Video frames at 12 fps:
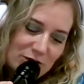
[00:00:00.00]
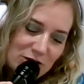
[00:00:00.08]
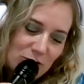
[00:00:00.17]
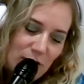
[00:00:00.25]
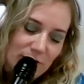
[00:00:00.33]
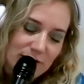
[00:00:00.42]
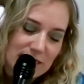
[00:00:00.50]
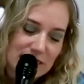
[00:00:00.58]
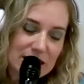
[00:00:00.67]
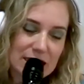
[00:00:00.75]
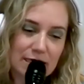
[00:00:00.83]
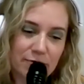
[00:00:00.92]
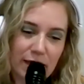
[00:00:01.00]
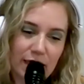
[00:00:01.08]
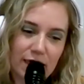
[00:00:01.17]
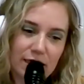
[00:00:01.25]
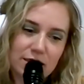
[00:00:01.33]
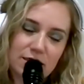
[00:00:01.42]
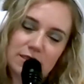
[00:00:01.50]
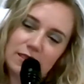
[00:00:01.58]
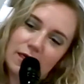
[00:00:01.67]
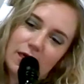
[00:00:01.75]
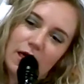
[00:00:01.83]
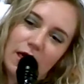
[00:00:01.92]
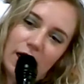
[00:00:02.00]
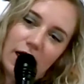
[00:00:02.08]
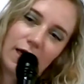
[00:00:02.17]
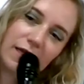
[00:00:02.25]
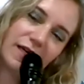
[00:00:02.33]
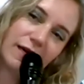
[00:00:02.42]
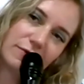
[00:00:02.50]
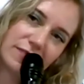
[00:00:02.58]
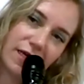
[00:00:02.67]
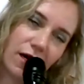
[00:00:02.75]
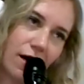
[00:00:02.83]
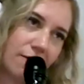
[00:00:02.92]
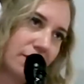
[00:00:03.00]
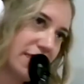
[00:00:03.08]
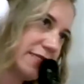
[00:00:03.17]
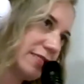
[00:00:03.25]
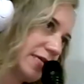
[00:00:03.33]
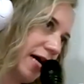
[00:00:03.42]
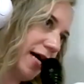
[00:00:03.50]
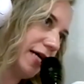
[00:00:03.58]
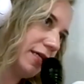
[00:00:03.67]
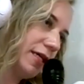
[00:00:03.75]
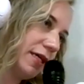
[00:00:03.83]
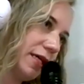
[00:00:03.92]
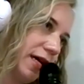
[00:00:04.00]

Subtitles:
So I was asleep, and I think I was like on my side,